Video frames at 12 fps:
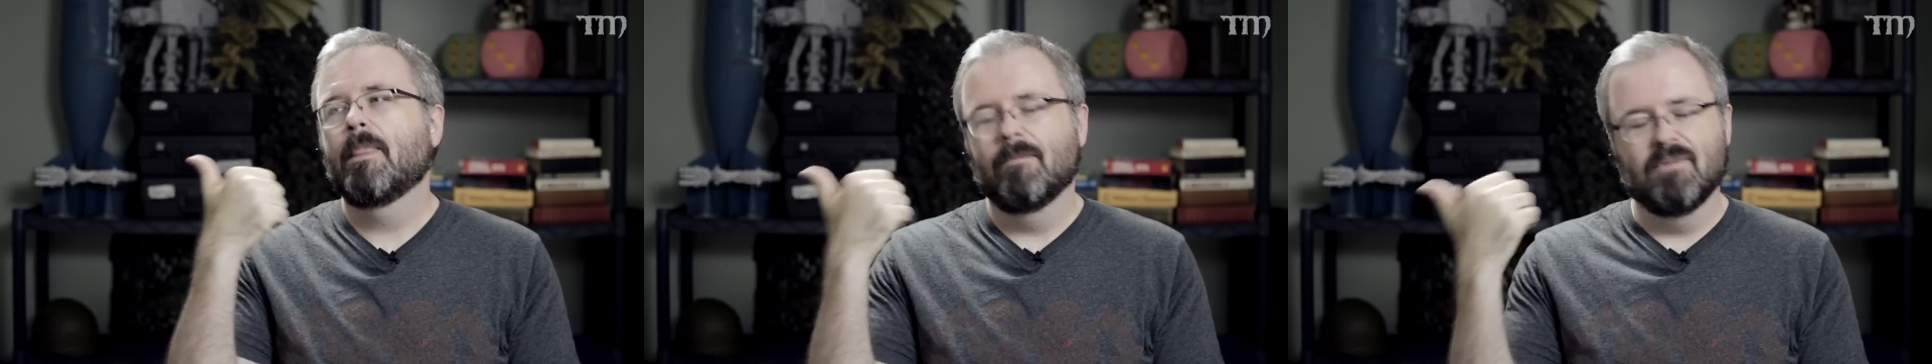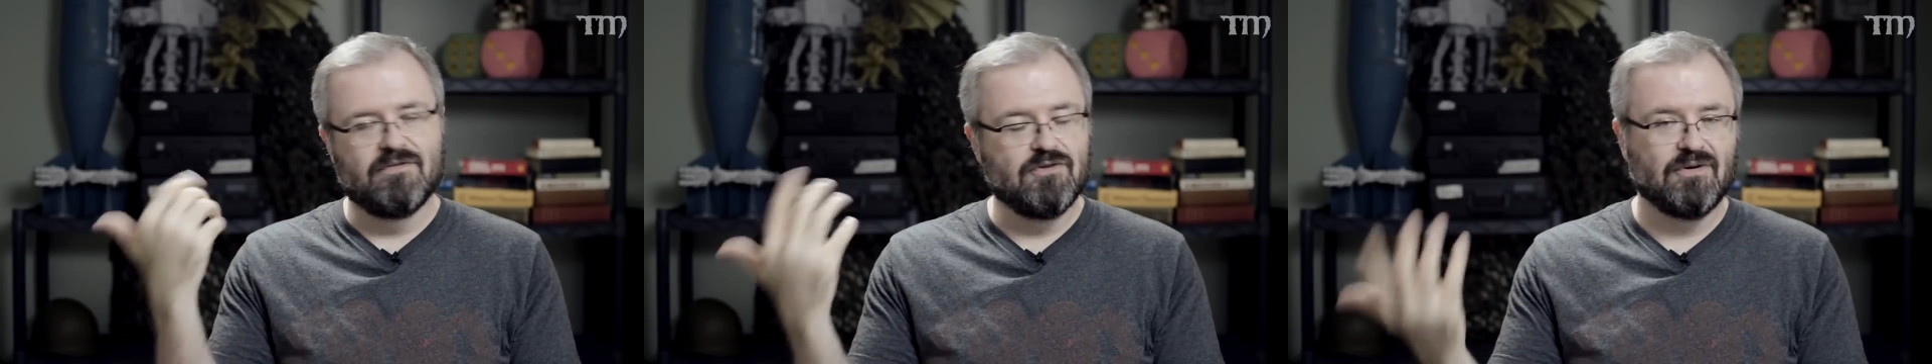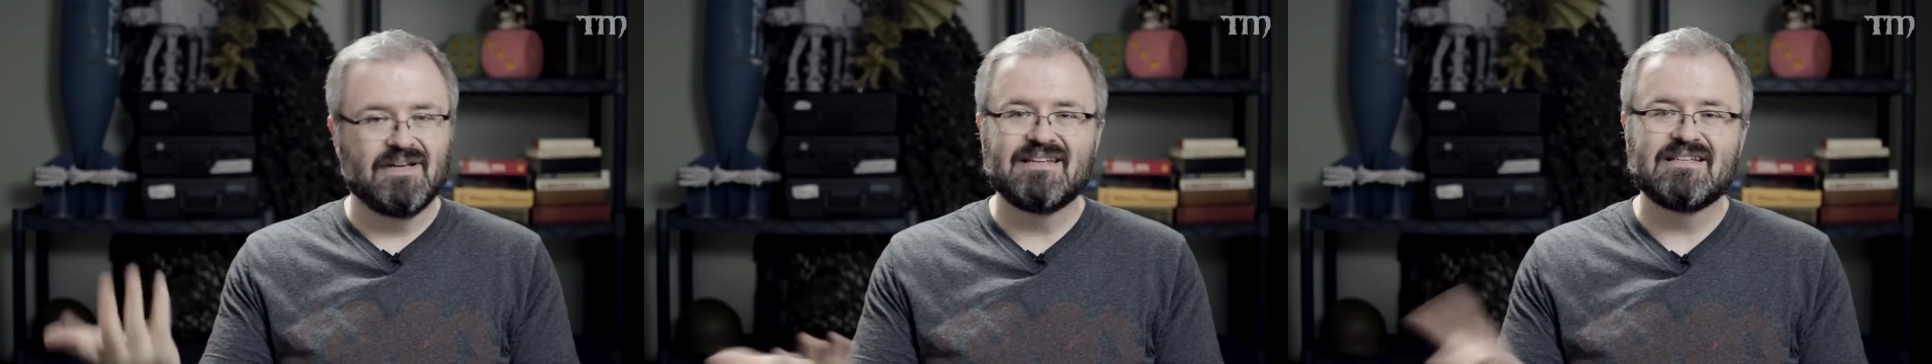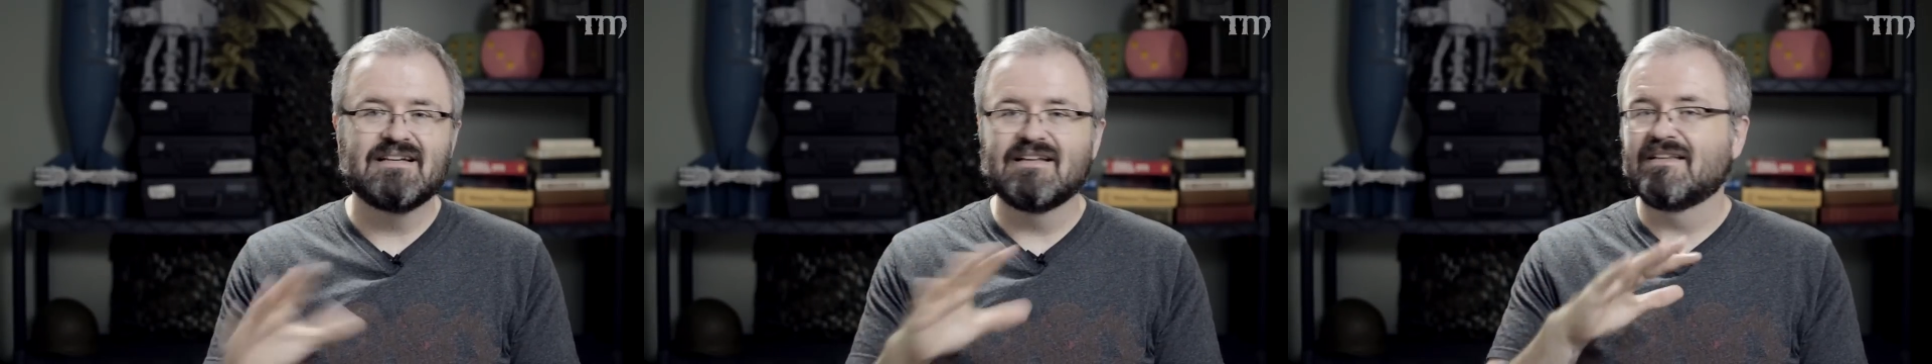But if you're
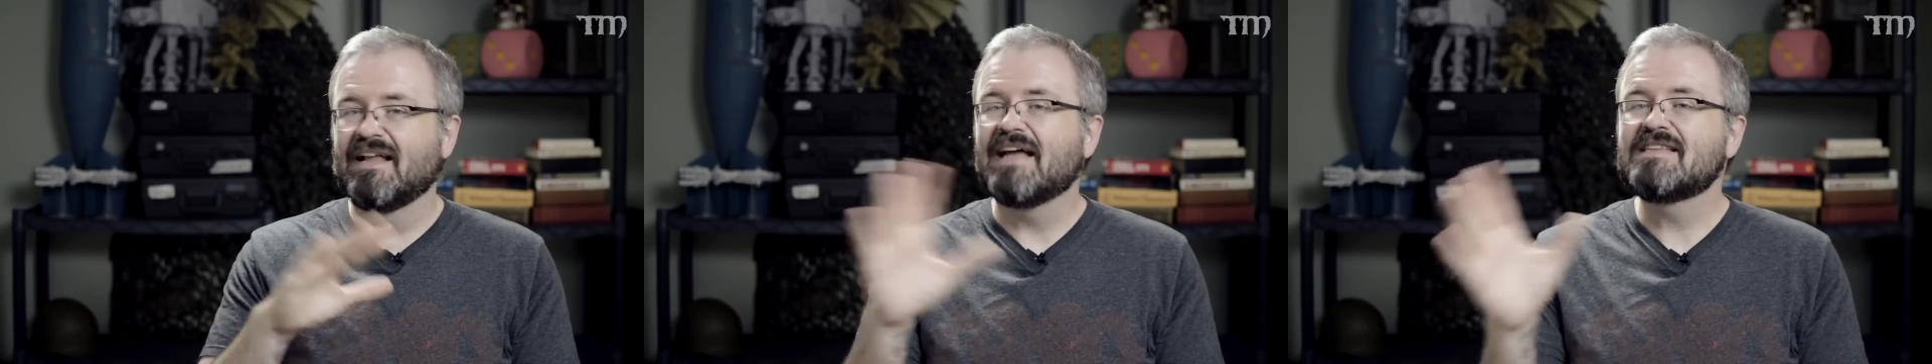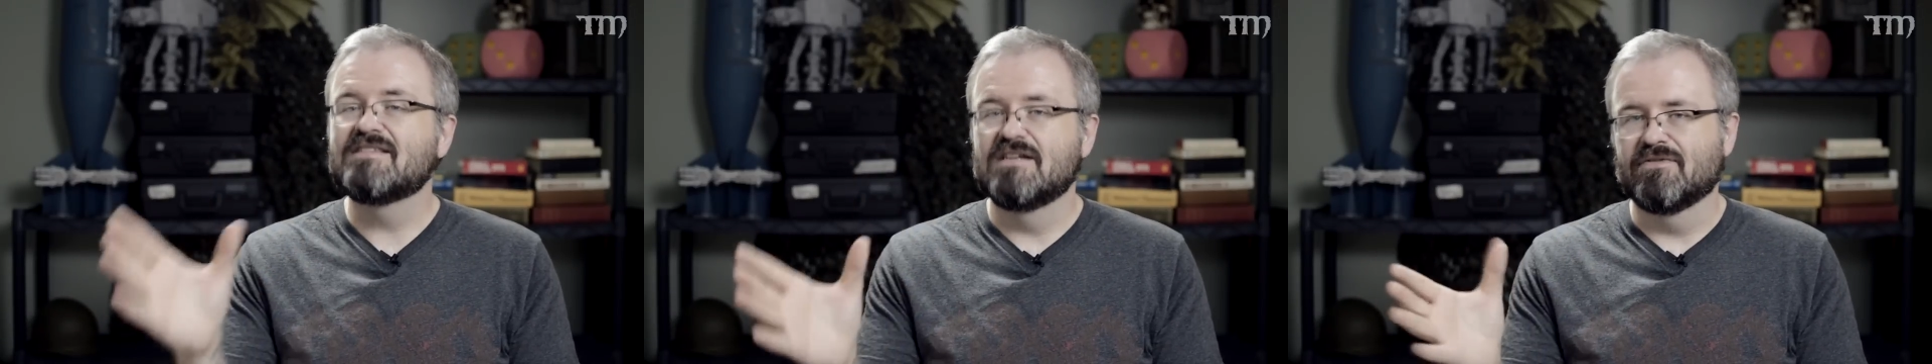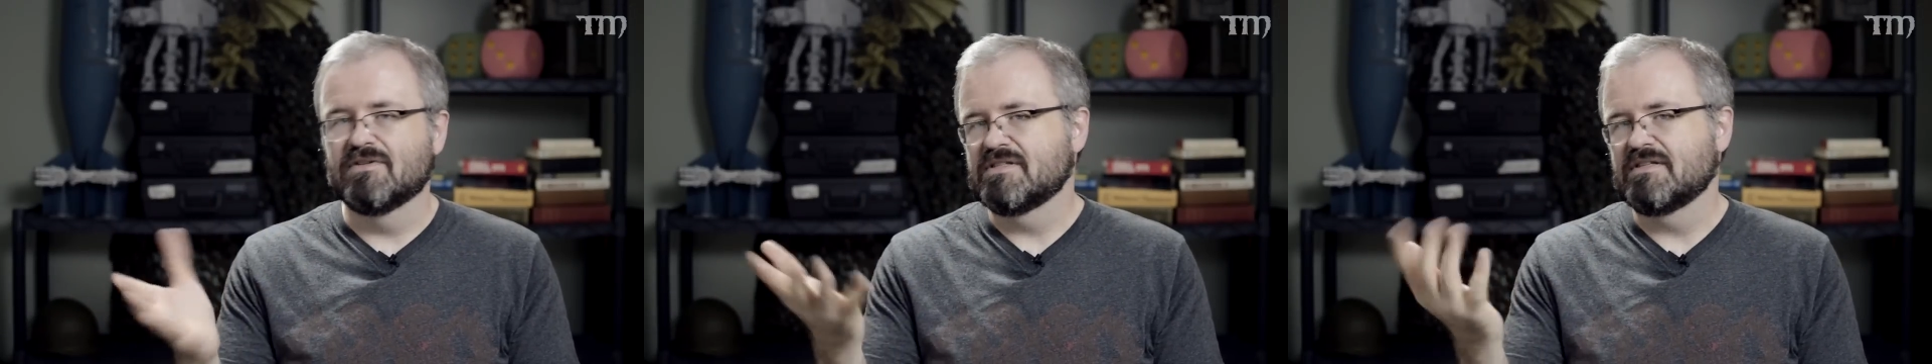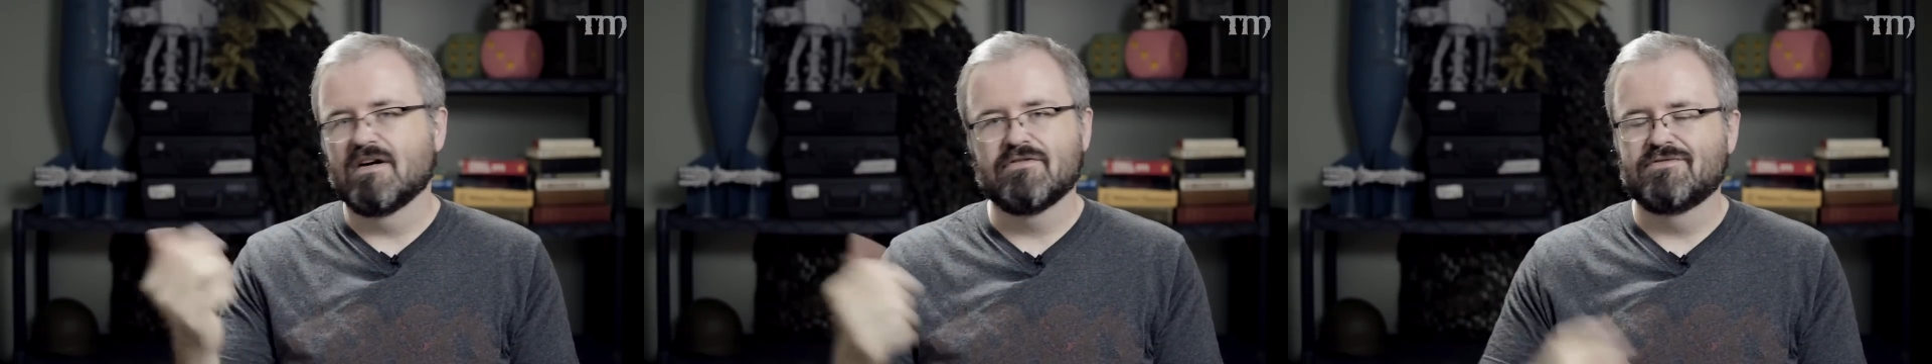into lots of different
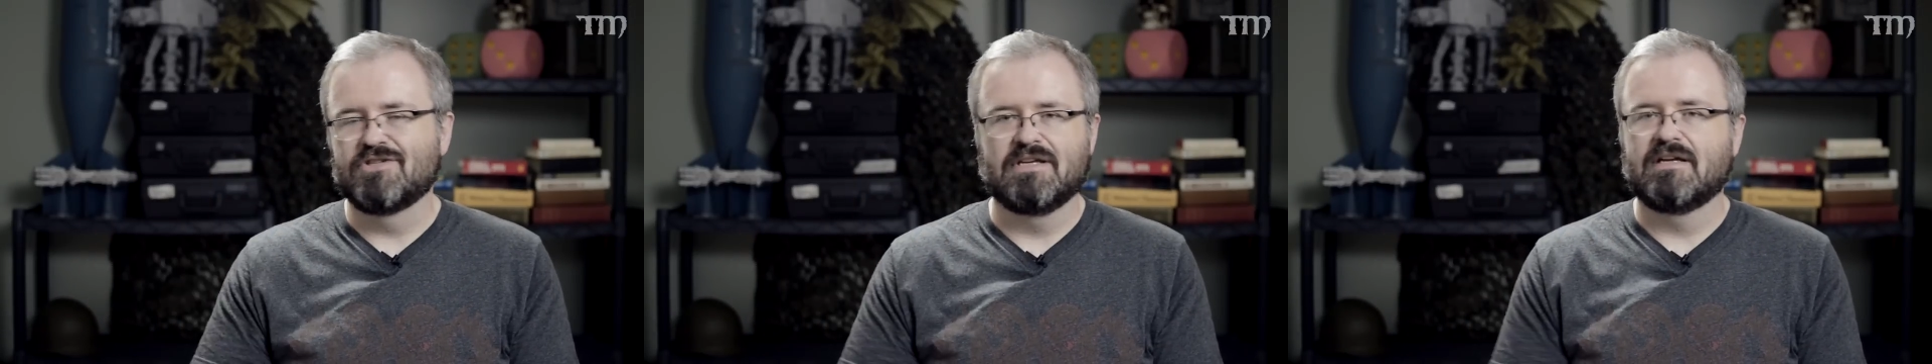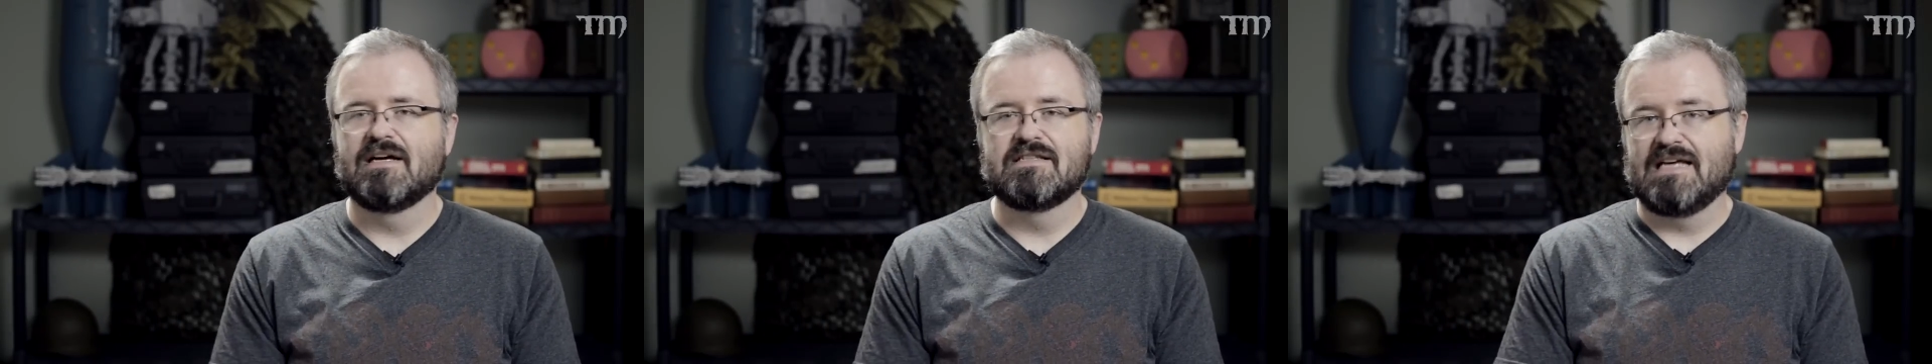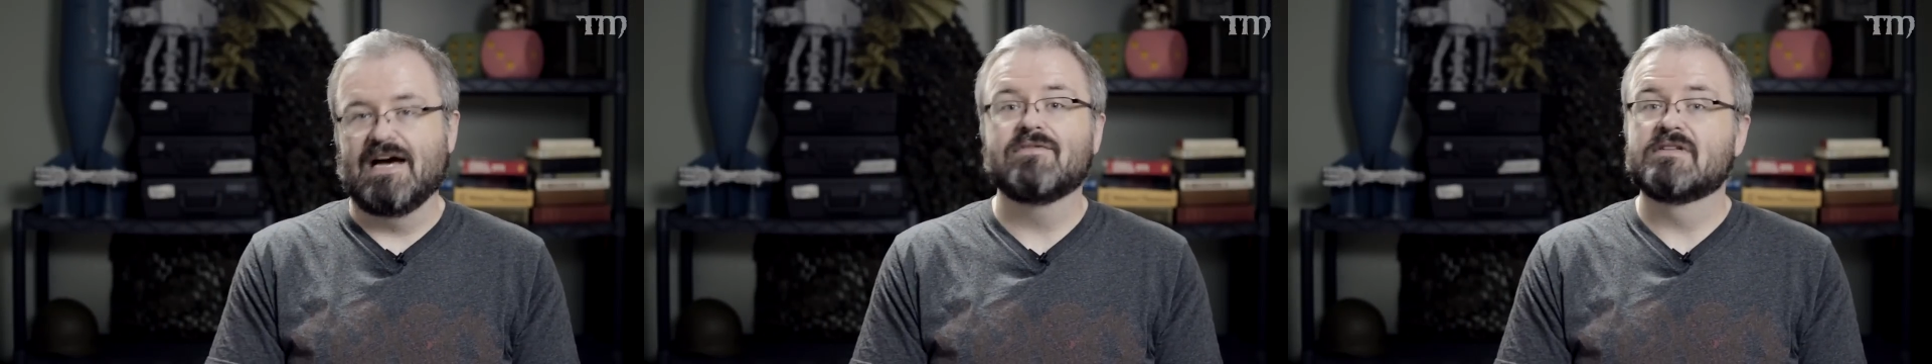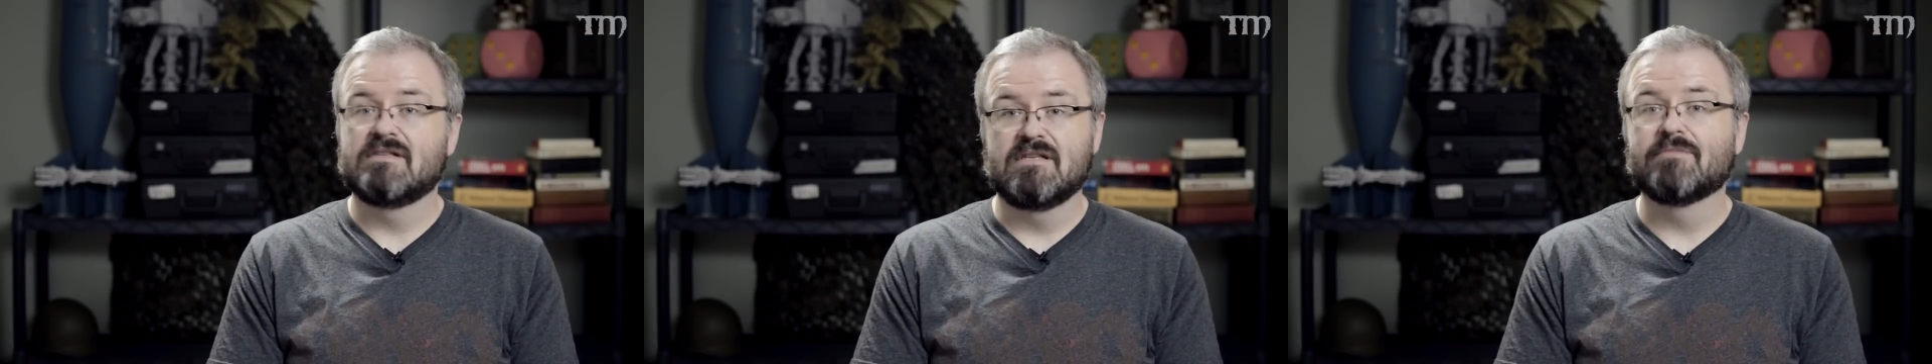stuff, Gen Con's
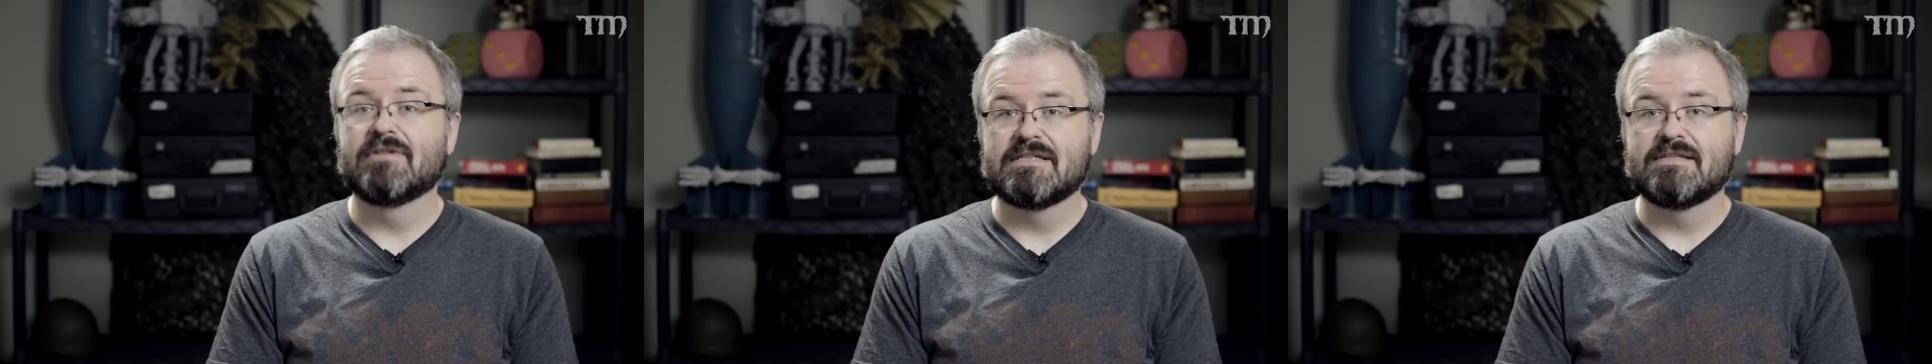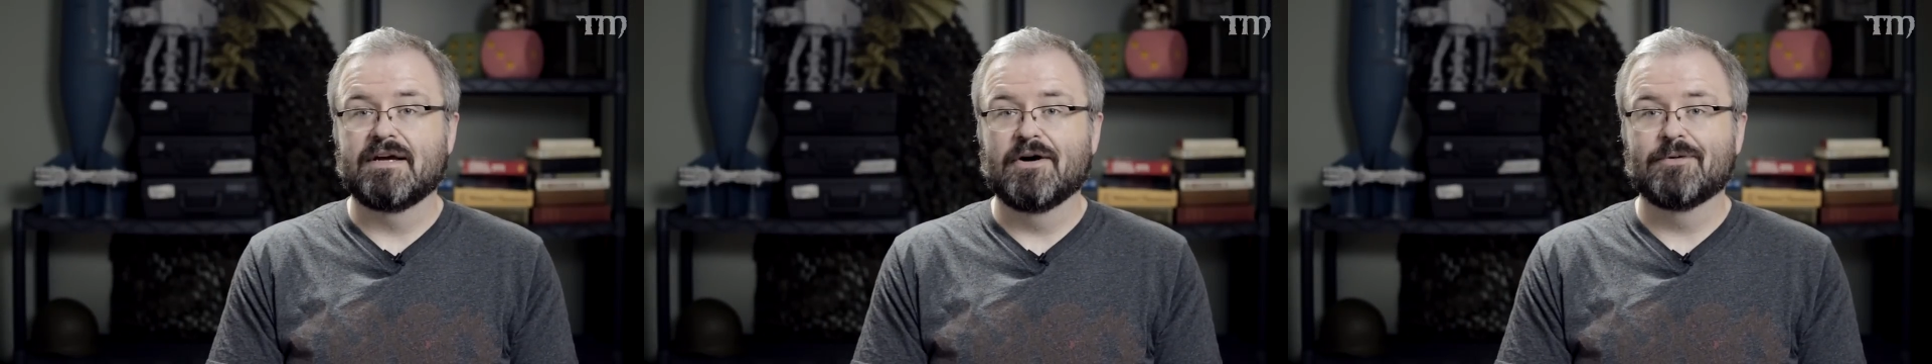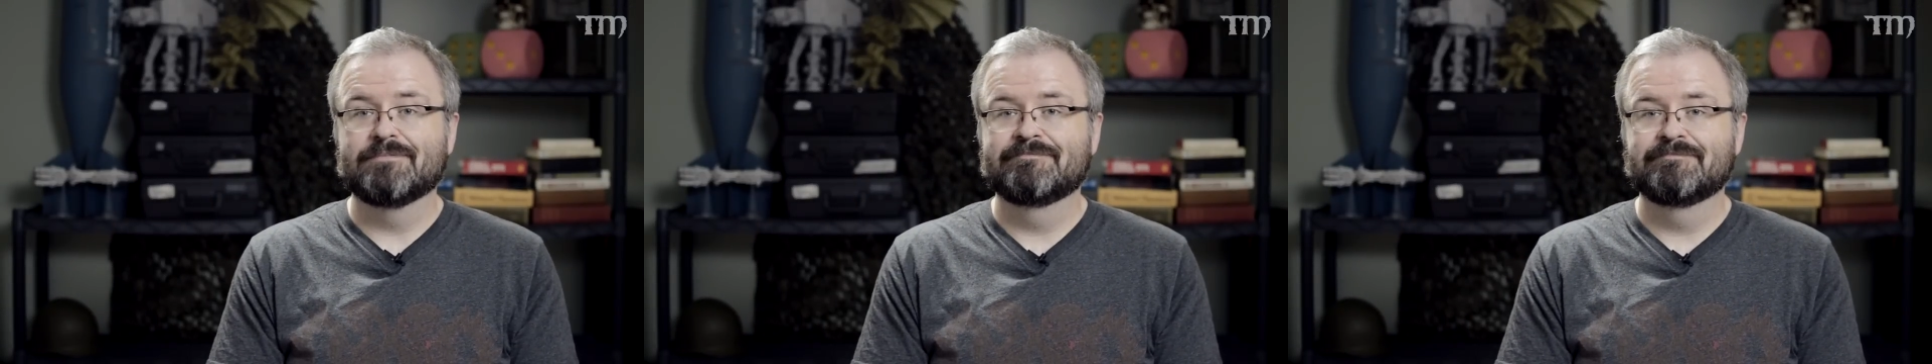obviously the place to go.